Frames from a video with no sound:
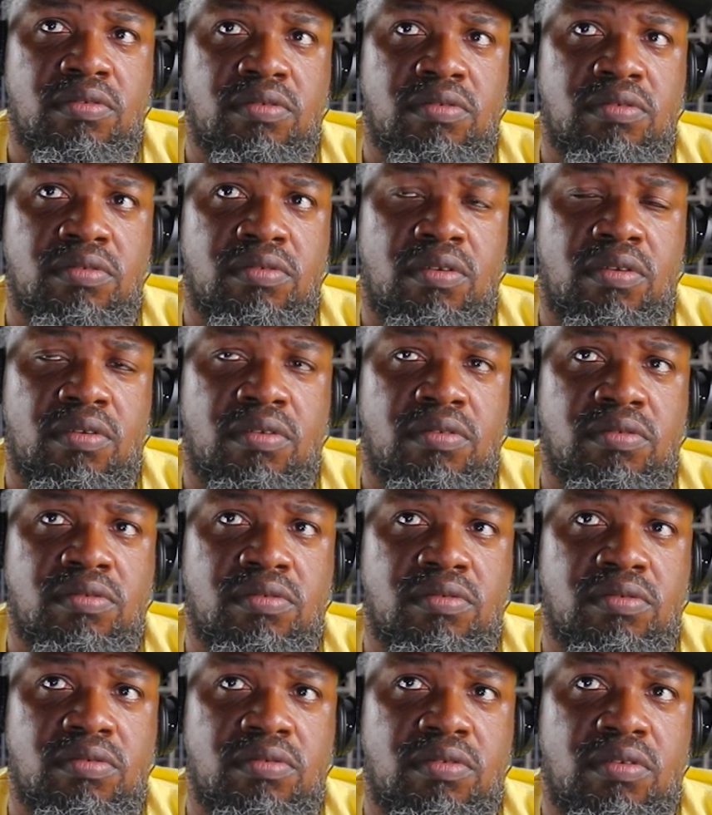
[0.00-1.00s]
napalm
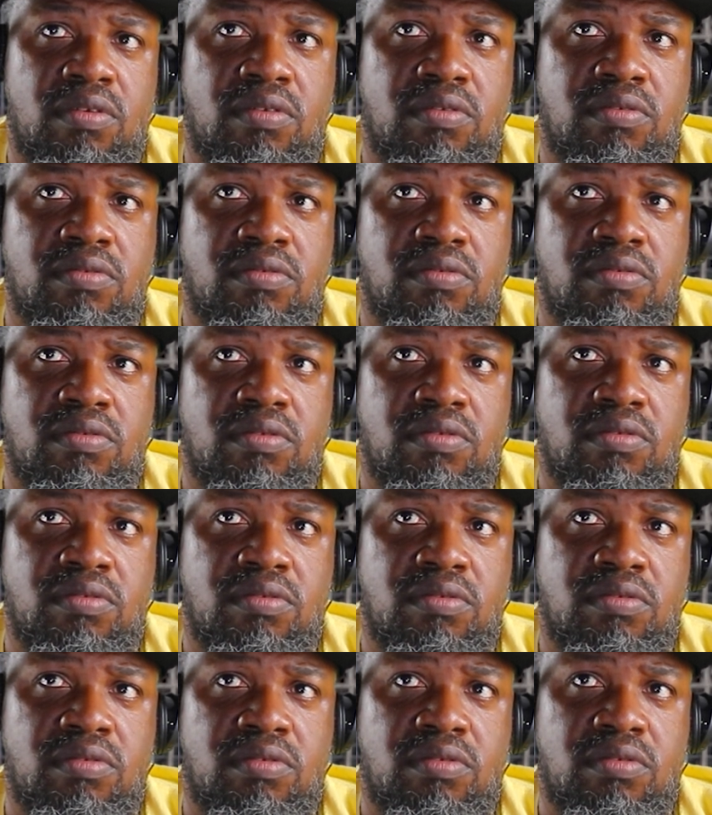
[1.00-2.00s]
burns in his clothes,
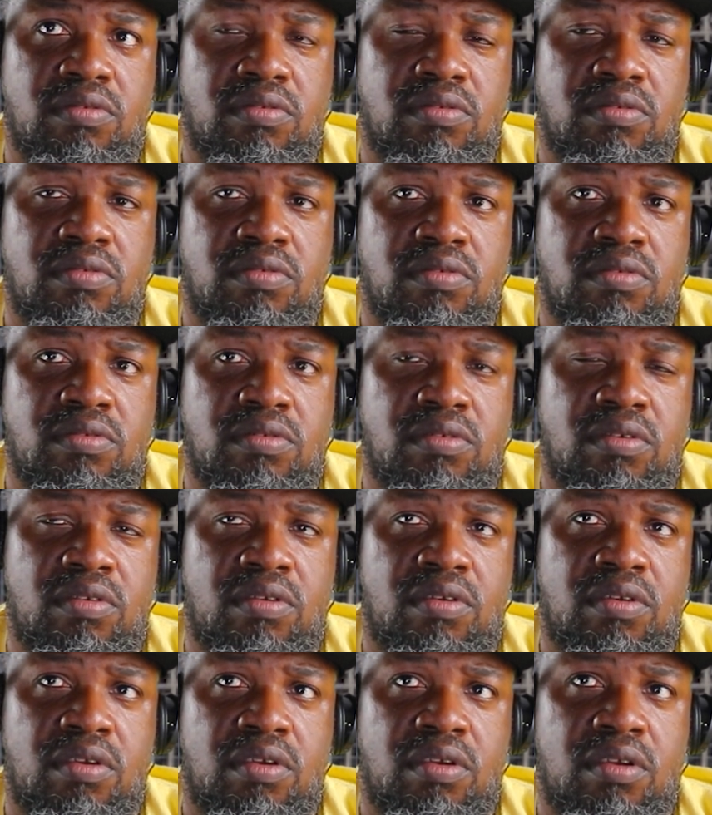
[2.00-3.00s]

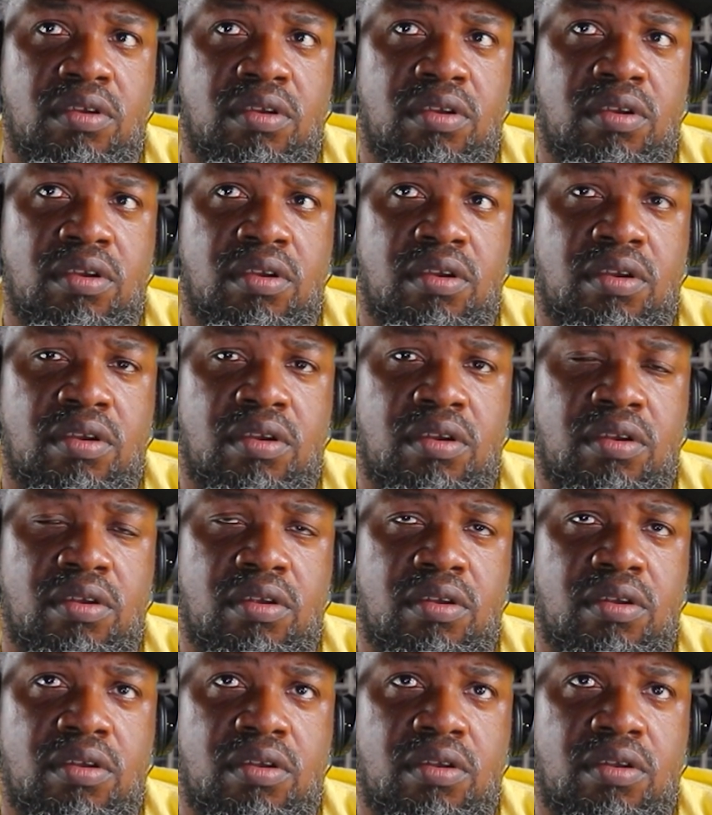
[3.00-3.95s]
skin.